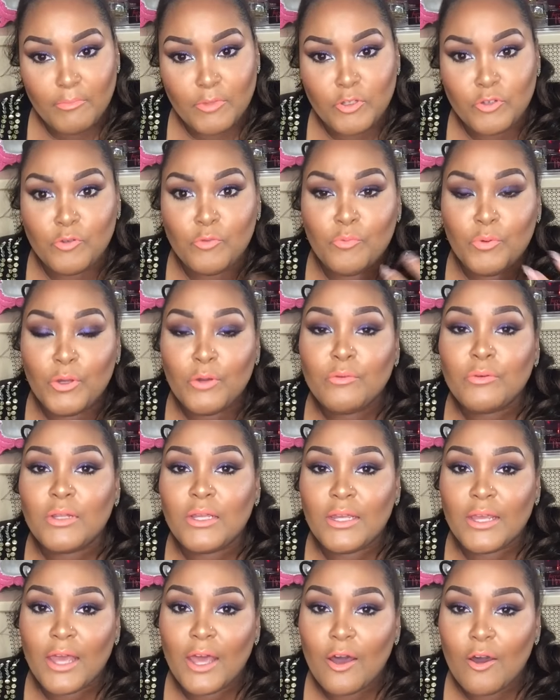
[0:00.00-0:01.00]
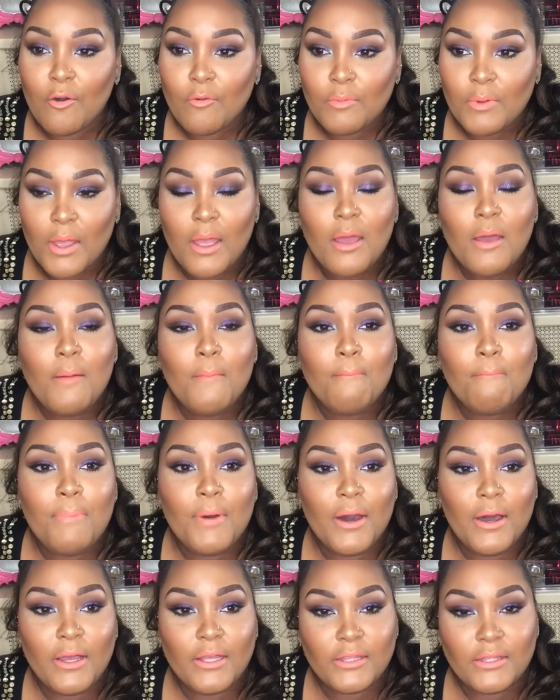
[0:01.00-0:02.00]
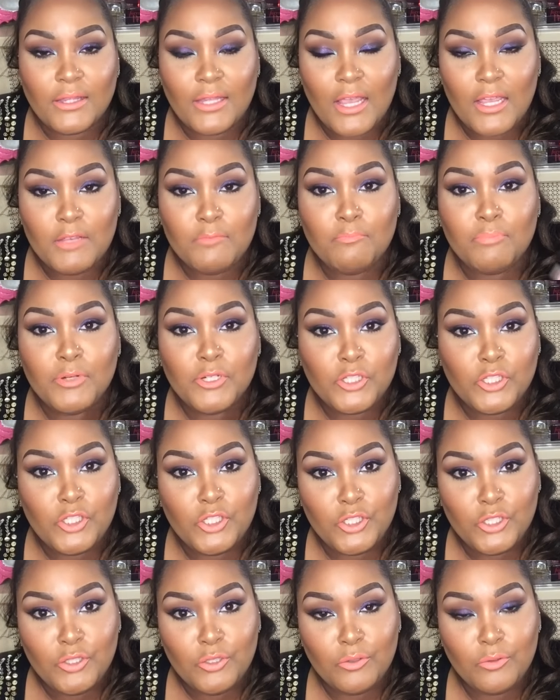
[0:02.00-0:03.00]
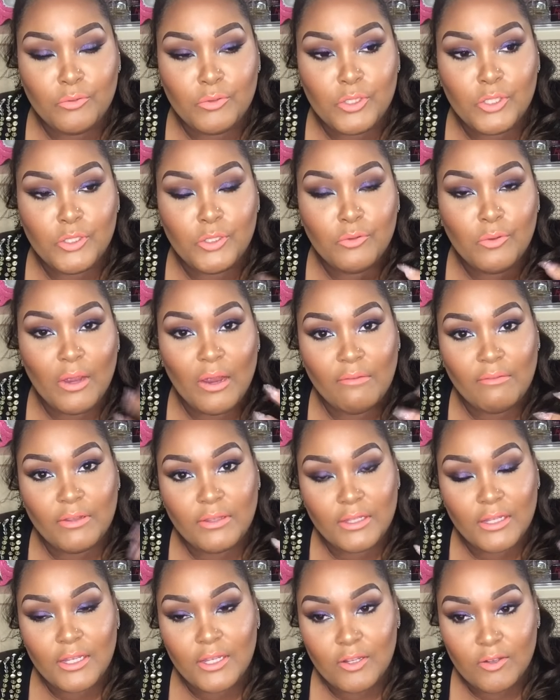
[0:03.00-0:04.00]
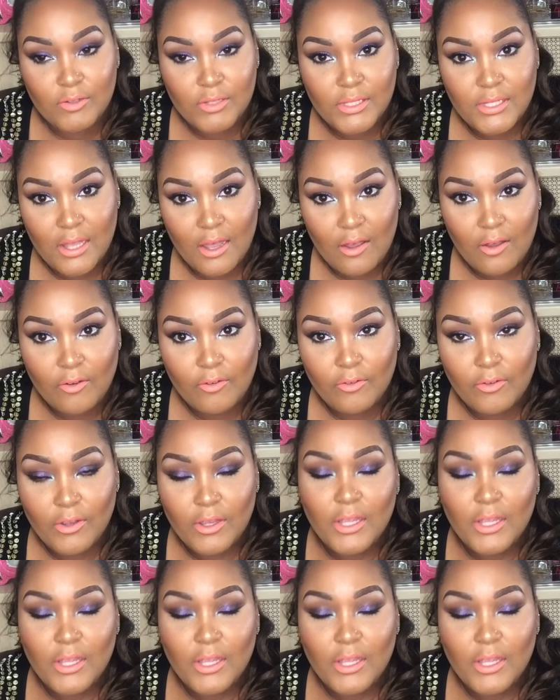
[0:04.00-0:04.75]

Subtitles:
You will need help, but they push you to do everything yourself.